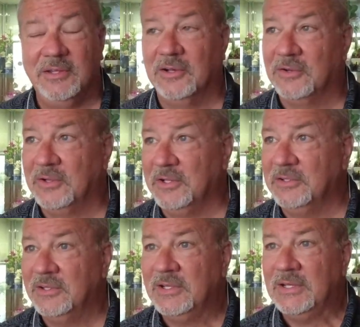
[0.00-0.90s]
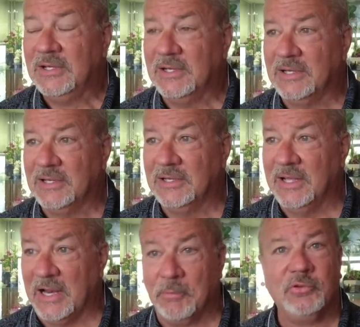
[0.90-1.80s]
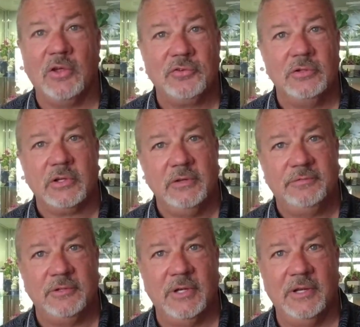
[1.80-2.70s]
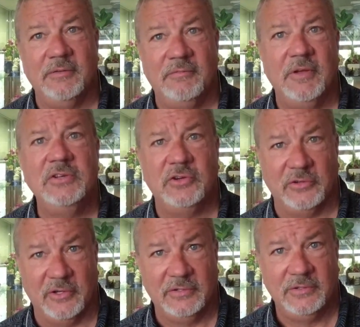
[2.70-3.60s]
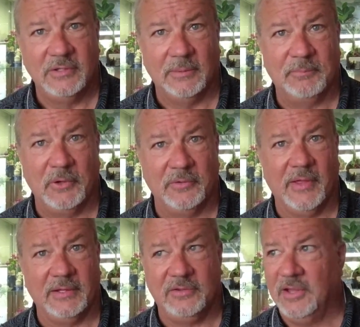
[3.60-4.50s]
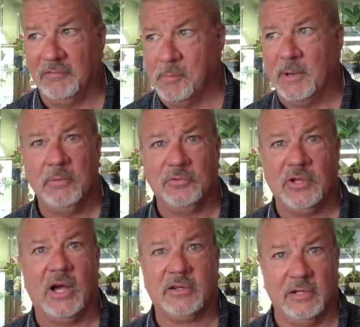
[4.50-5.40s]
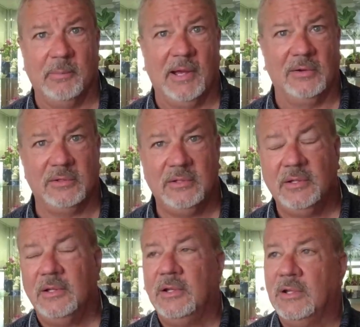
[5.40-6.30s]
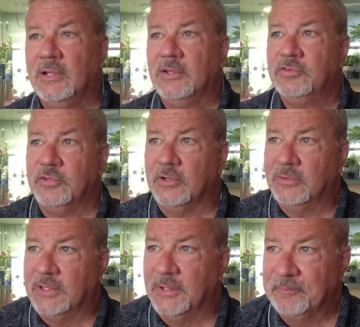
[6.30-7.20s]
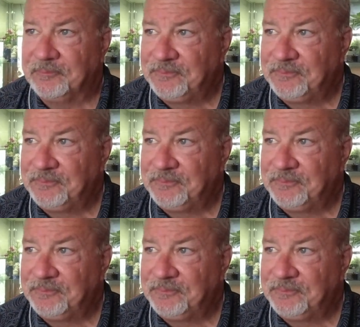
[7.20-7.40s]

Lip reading: you know, and I was also looking for a vineyard up there that everybody was talking about. So